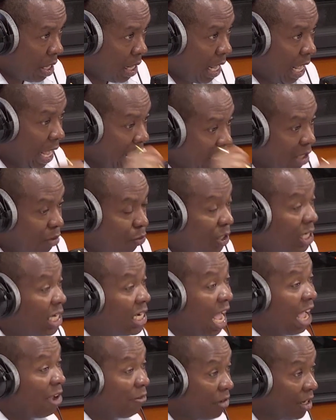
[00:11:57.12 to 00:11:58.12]
And we
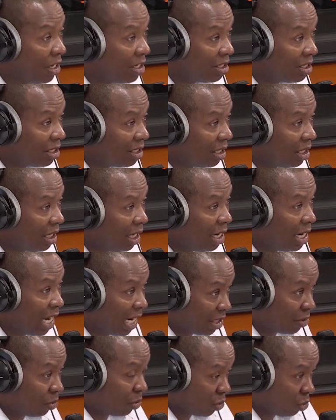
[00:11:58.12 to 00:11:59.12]
didn't have it. And
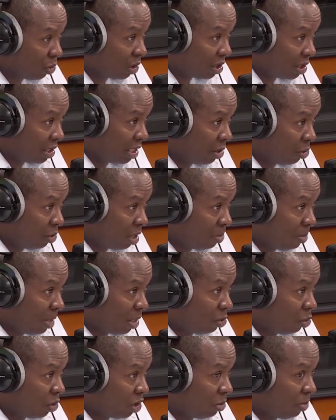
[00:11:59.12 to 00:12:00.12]
that was what the
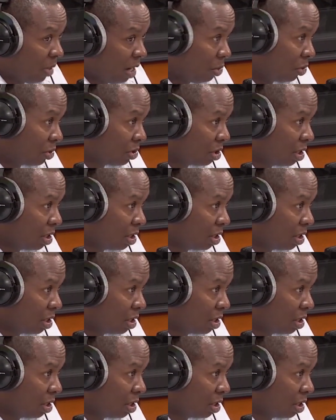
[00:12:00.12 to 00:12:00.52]
hullabaloo was about.